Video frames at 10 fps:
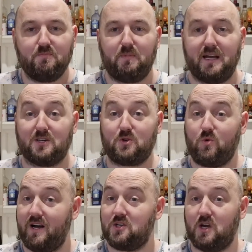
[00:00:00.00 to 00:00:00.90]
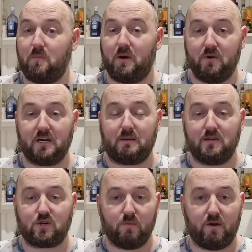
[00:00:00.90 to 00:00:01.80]
Beer's quite cheap in a working
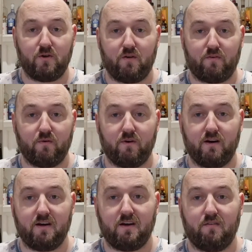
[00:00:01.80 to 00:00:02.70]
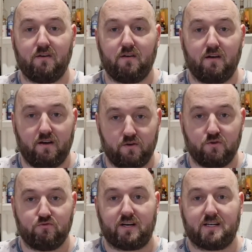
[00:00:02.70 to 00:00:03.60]
men's club. I don't know if you, uh, your
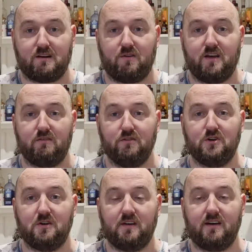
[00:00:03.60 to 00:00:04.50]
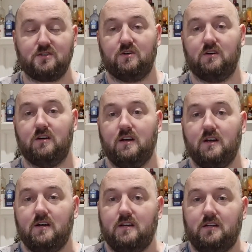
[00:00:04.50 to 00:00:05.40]
drinkers out there will know that, so
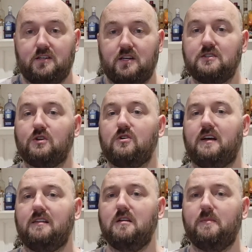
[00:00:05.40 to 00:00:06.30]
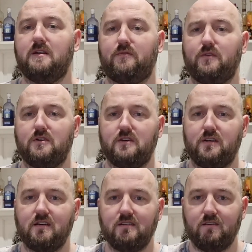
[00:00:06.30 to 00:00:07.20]
you tend to go that little bit
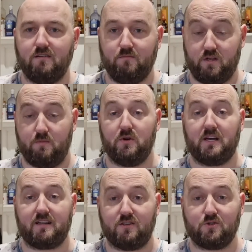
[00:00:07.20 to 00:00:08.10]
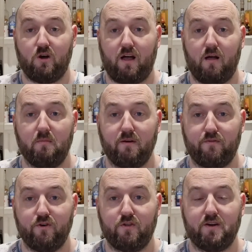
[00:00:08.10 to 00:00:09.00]
further. Well, your money tends to go that little bit
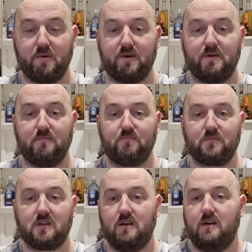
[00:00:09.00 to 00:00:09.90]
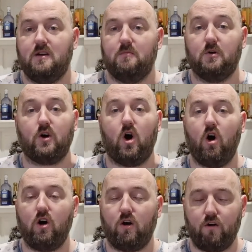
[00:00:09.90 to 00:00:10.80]
further anyway. But
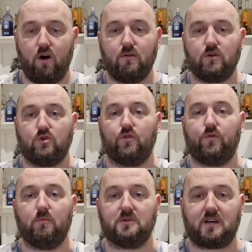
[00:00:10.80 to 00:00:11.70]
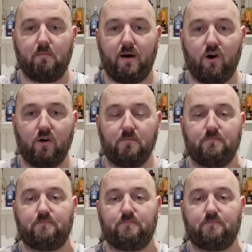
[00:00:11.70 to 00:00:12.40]
oh, good fun was had by all.